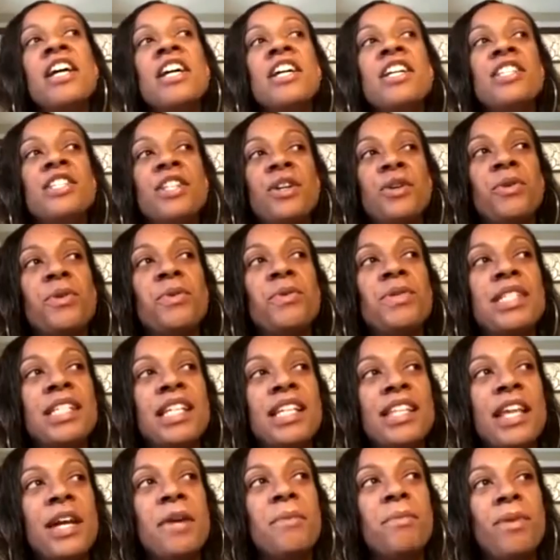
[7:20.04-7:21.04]
So it was
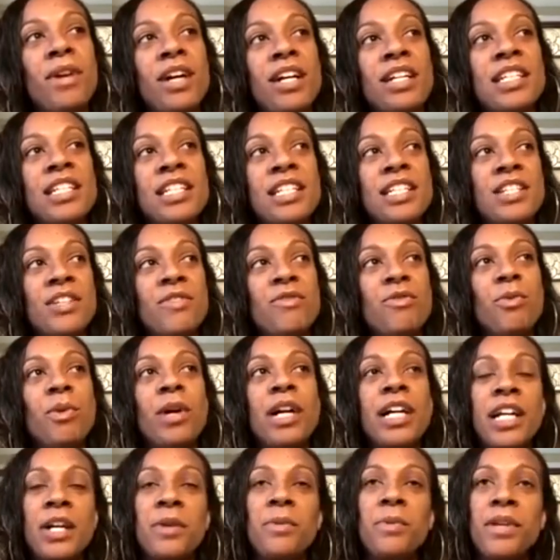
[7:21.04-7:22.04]
in that process of
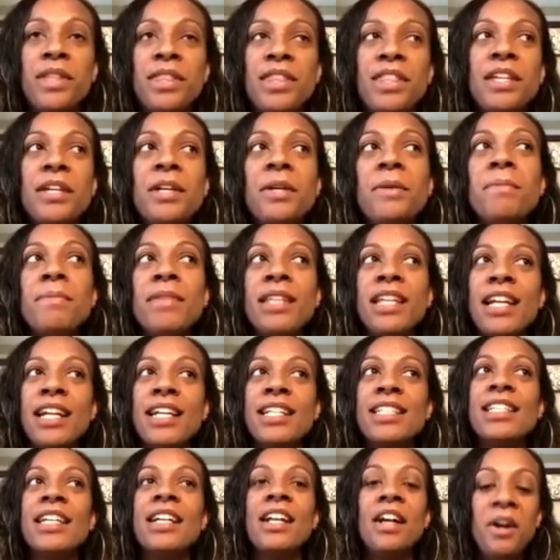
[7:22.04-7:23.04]
working with them that
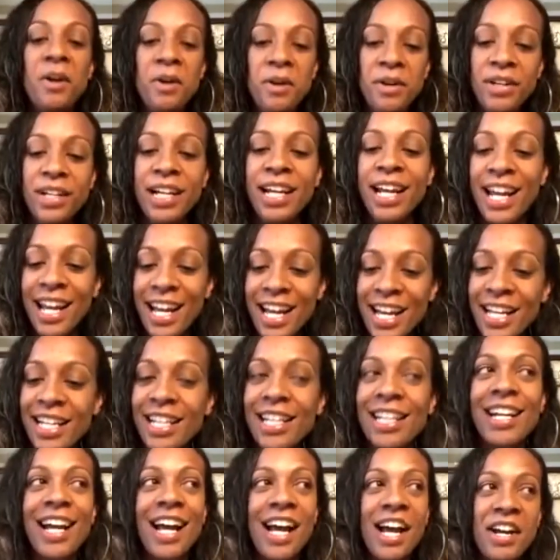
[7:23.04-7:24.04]
I said,
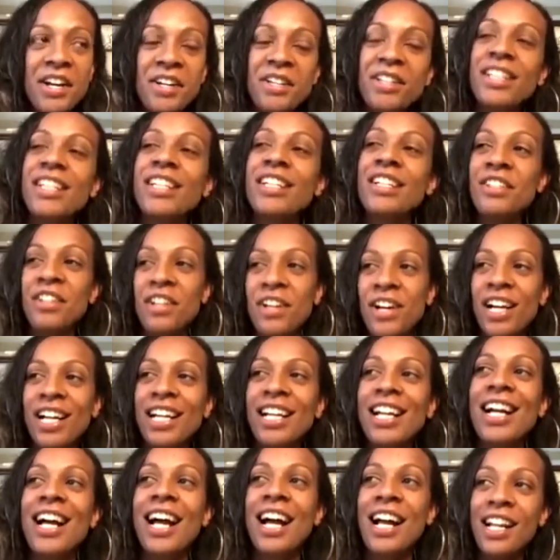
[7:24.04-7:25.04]
okay, I, you know,
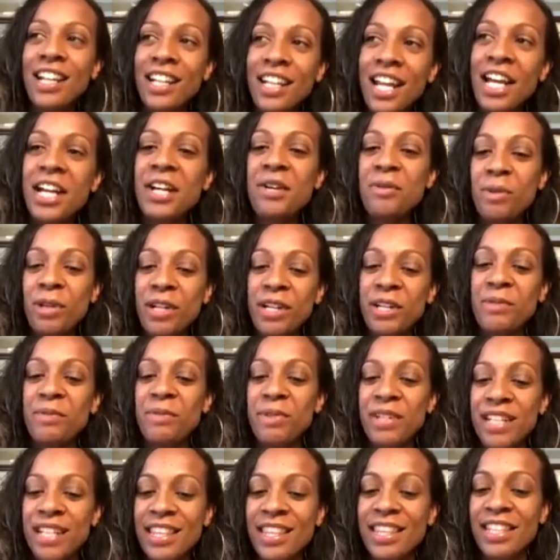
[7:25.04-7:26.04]
I like working
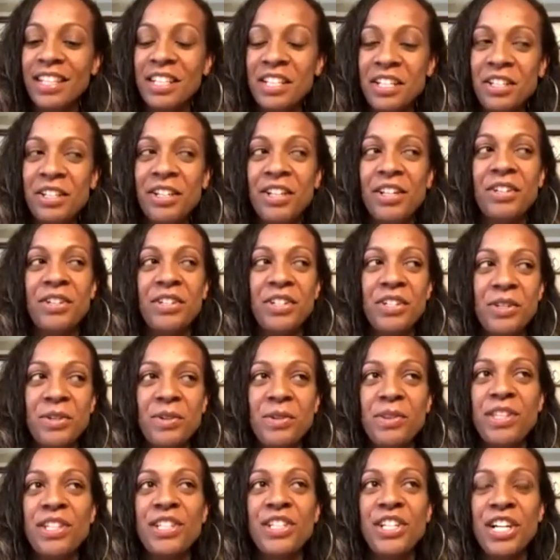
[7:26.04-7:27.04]
with, you know,
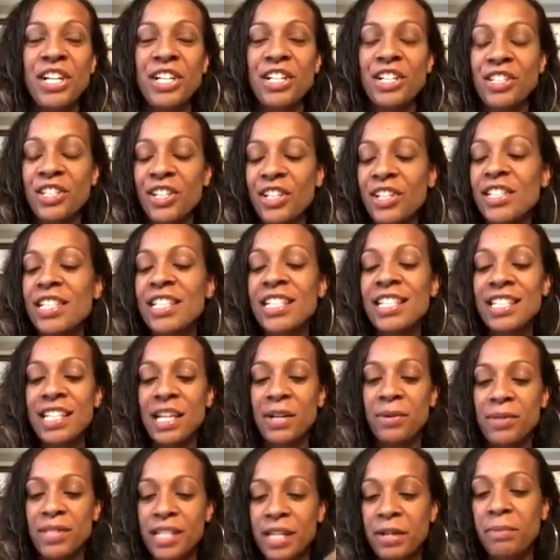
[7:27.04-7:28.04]
youth and young adults because I
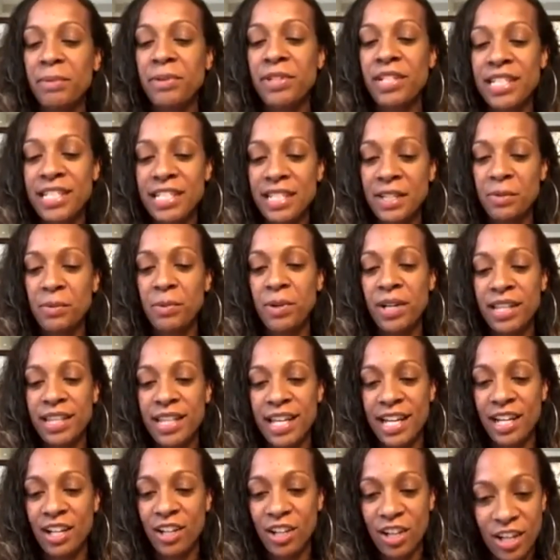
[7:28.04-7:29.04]
was able to see what
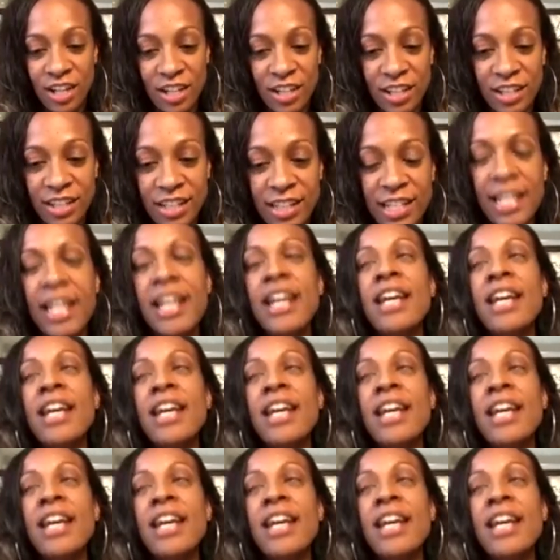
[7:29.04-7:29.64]
they learned.